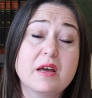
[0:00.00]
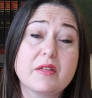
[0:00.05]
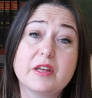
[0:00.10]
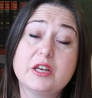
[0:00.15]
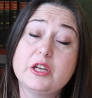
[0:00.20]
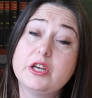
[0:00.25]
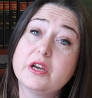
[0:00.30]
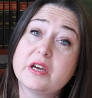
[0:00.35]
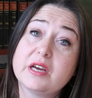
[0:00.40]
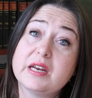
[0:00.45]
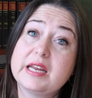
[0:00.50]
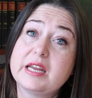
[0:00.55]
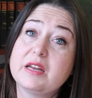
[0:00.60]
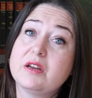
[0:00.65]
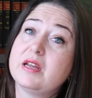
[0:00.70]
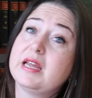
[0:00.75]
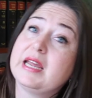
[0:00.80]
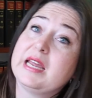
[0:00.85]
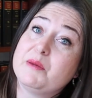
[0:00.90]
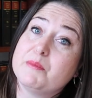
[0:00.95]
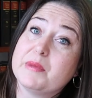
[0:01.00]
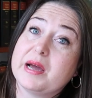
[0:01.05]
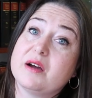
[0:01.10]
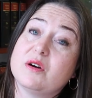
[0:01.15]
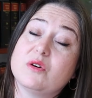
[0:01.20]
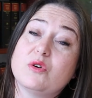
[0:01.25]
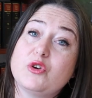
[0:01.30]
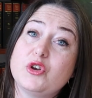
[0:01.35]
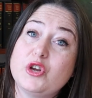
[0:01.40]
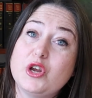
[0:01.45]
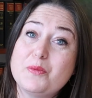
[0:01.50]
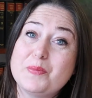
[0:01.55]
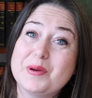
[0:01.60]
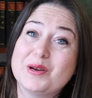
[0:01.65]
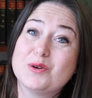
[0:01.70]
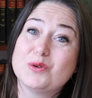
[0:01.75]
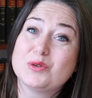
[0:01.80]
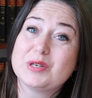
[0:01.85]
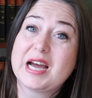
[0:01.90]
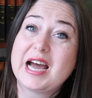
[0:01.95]
then you can email
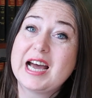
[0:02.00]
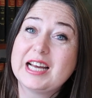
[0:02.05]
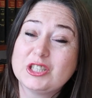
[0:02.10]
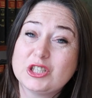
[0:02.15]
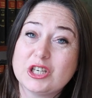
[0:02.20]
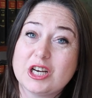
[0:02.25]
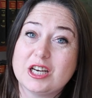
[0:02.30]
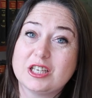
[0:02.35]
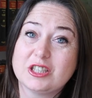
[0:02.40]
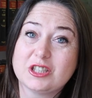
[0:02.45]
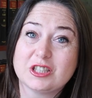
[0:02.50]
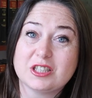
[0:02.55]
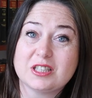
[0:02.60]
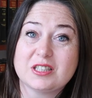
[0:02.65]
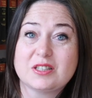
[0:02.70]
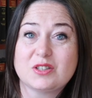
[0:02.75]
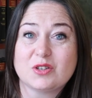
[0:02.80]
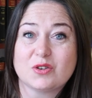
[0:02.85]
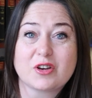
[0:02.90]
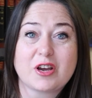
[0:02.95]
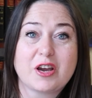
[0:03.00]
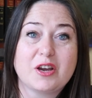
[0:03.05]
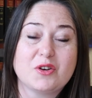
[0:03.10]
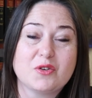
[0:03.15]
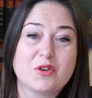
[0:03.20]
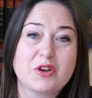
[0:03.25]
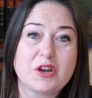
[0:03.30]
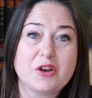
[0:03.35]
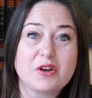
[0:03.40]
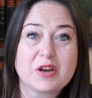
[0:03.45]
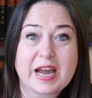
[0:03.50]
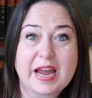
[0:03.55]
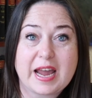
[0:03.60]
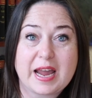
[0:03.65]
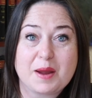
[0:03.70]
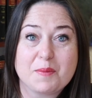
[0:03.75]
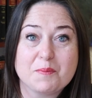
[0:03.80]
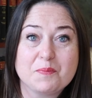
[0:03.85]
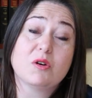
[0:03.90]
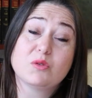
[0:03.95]

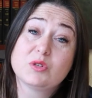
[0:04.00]
newbuild@churches.co.uk.